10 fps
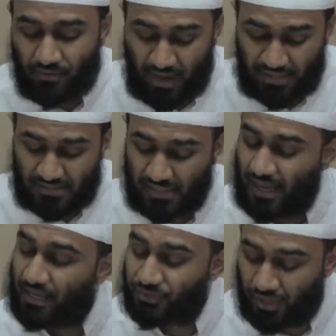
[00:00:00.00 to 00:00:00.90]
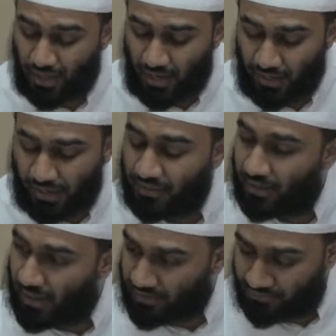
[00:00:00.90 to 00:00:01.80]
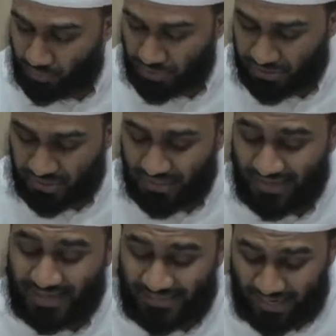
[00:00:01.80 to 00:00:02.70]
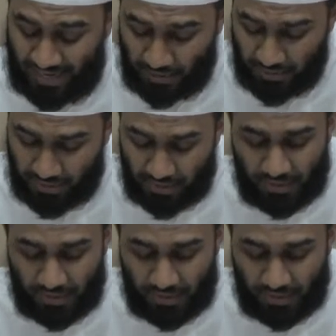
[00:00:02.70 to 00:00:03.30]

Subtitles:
Fasting and talaq and divorce is allowed.